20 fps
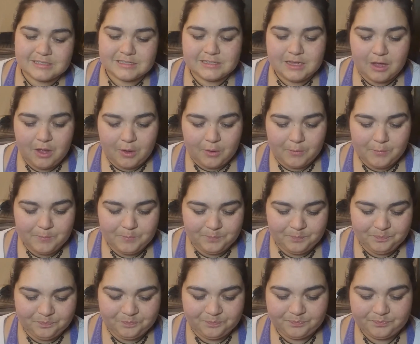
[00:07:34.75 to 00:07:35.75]
So,
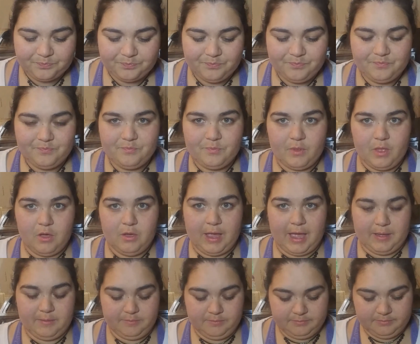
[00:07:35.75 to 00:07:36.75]
okay,